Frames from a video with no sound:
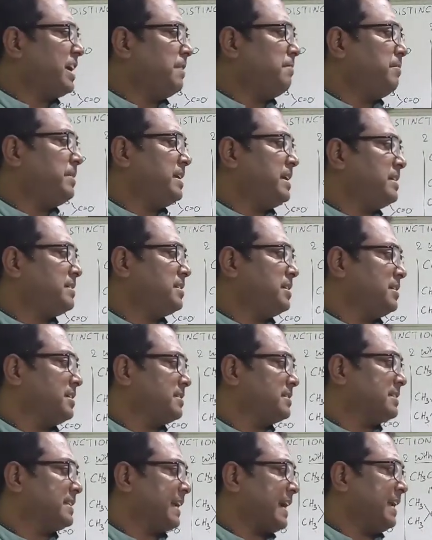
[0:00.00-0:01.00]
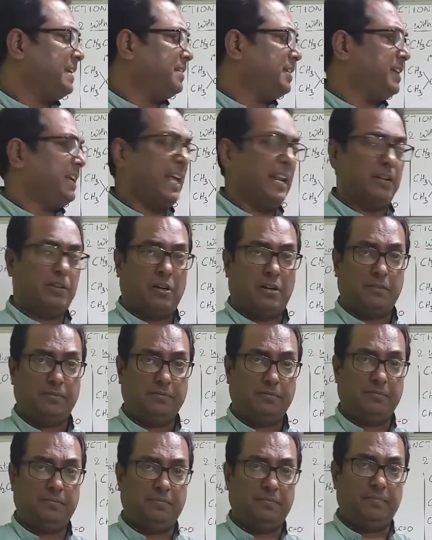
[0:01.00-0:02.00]
10 minutes, it is secondary
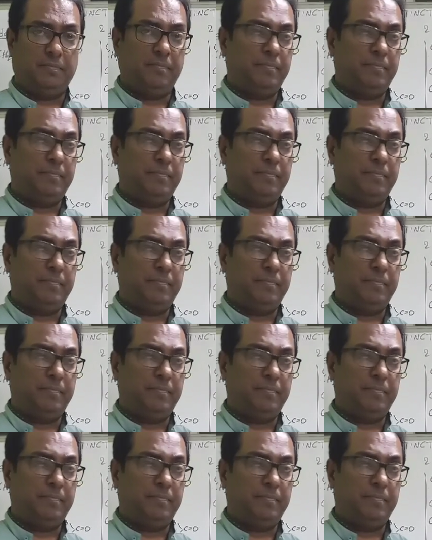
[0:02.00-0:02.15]
alcohol.